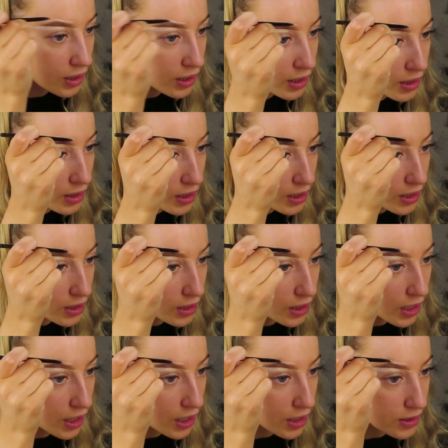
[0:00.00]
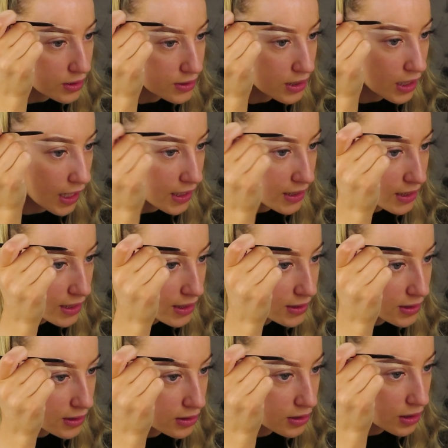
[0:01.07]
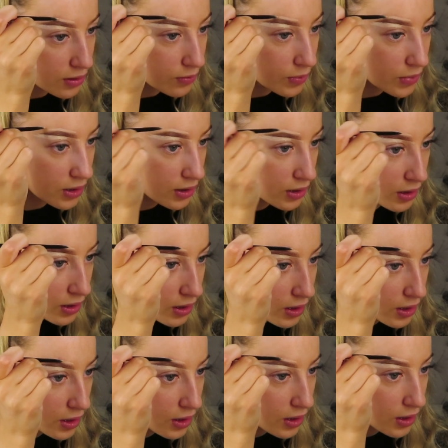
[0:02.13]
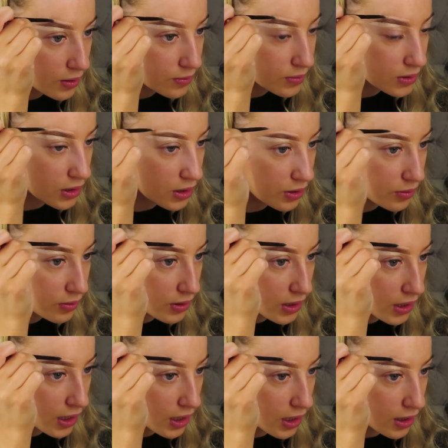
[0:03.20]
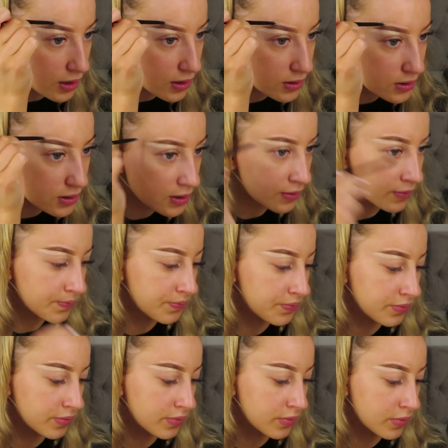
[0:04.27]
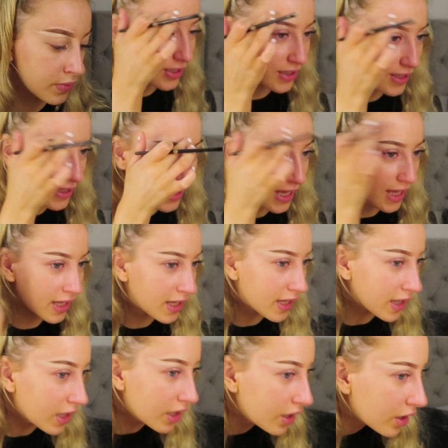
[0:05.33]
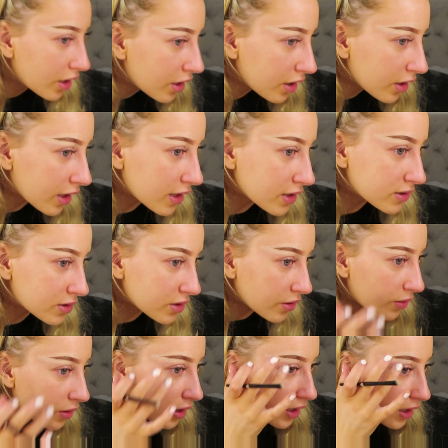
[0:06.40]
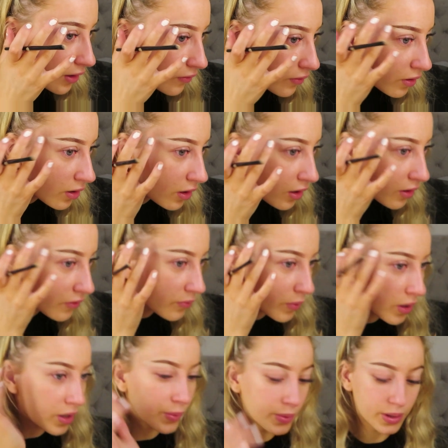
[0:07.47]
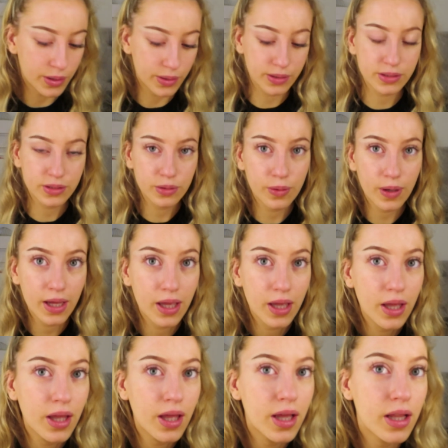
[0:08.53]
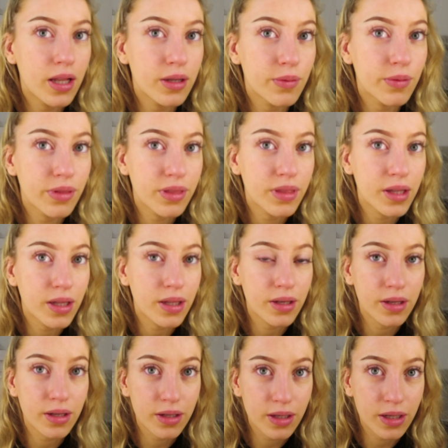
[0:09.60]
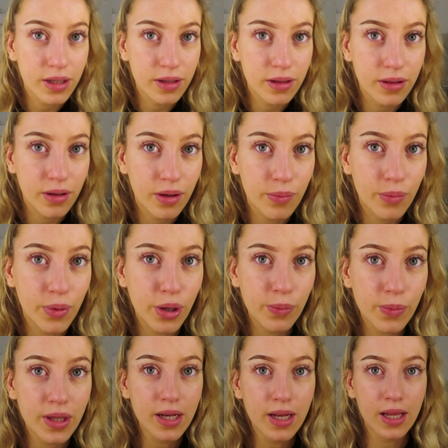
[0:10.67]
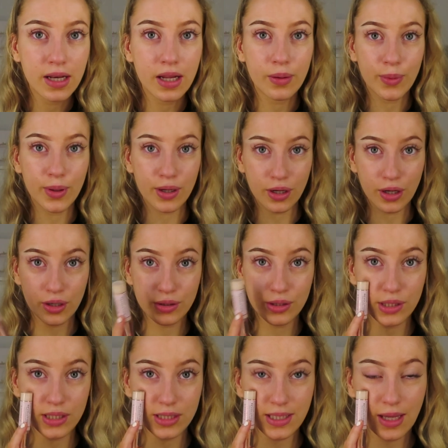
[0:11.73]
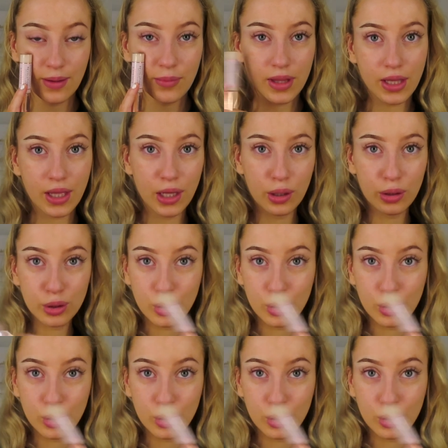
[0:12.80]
in years, ladies and gentlemen. Absolute years. Yay! Okay, so I have carved my eyebrow. It's quite a little thin little moment, and I'm going to go do the same thing